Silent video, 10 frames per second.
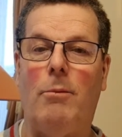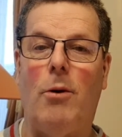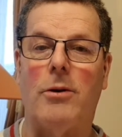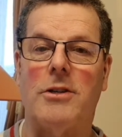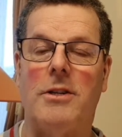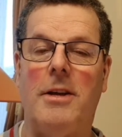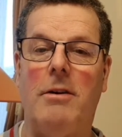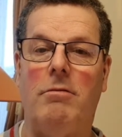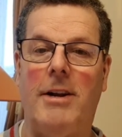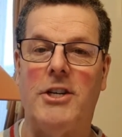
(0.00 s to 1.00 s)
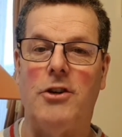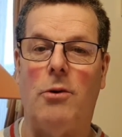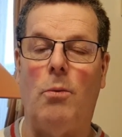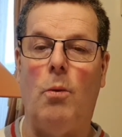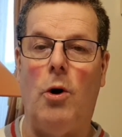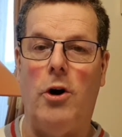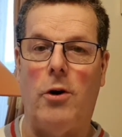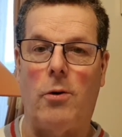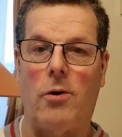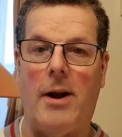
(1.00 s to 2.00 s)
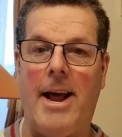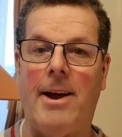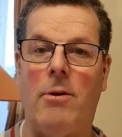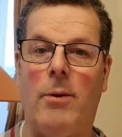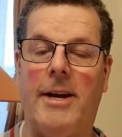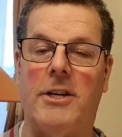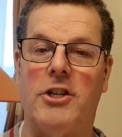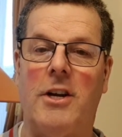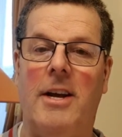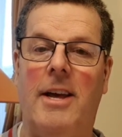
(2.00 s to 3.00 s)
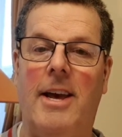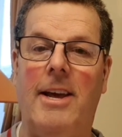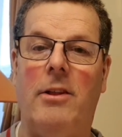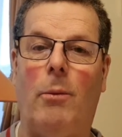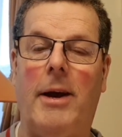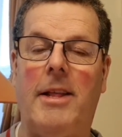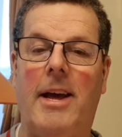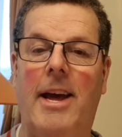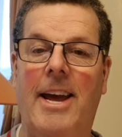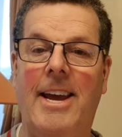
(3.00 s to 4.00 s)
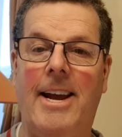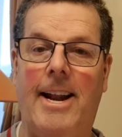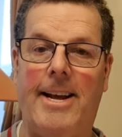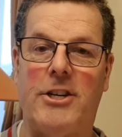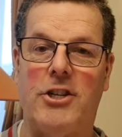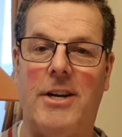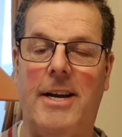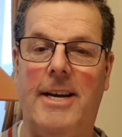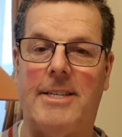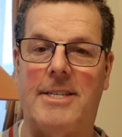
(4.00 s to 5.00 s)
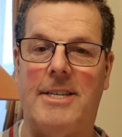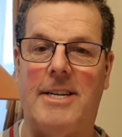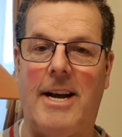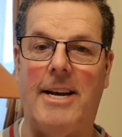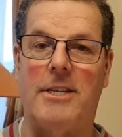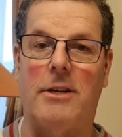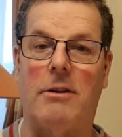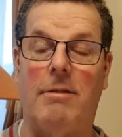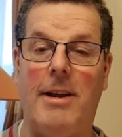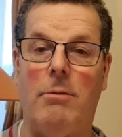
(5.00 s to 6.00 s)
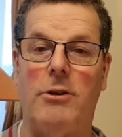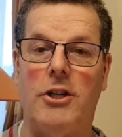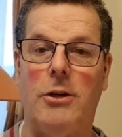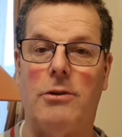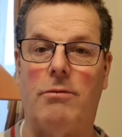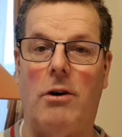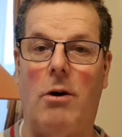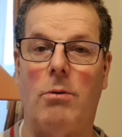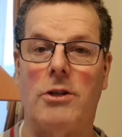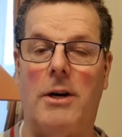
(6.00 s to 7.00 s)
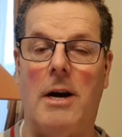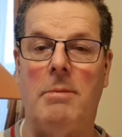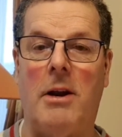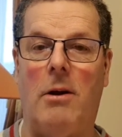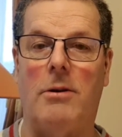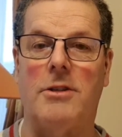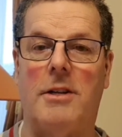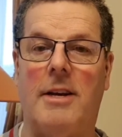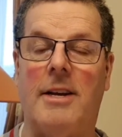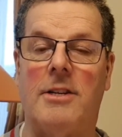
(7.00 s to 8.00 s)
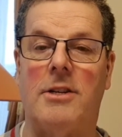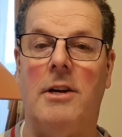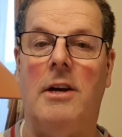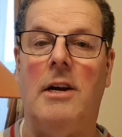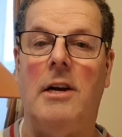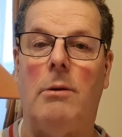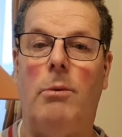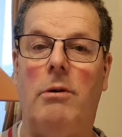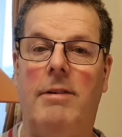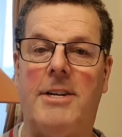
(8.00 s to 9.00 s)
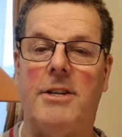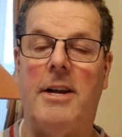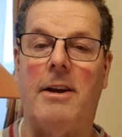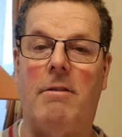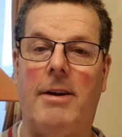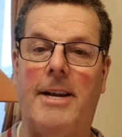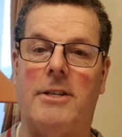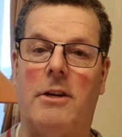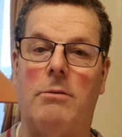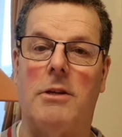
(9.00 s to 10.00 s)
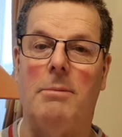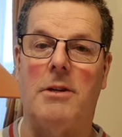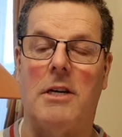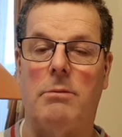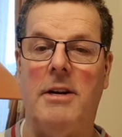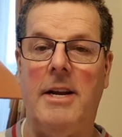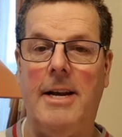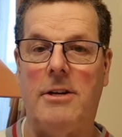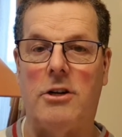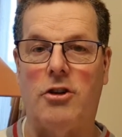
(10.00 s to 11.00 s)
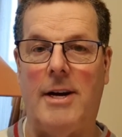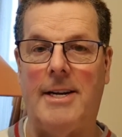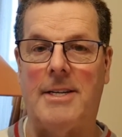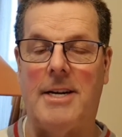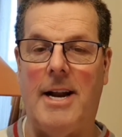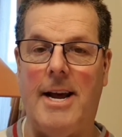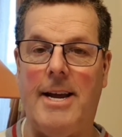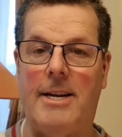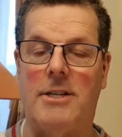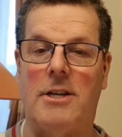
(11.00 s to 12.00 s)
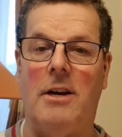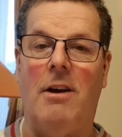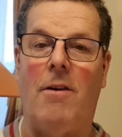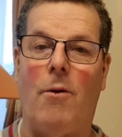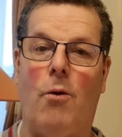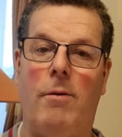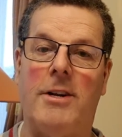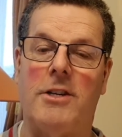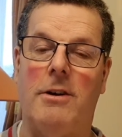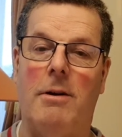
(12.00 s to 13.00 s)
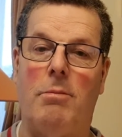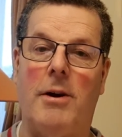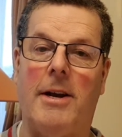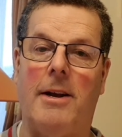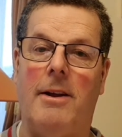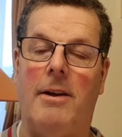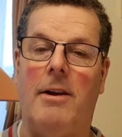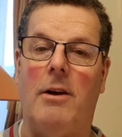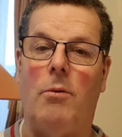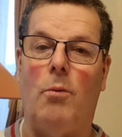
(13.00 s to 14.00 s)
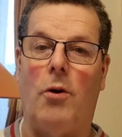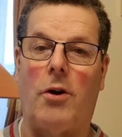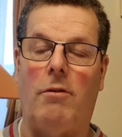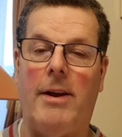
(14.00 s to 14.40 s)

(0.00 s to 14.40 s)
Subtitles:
was the original world language in the way that English is today. So Greek was used for a long time, and lots of things were written in Greek. So sometimes we need to translate or interpret what a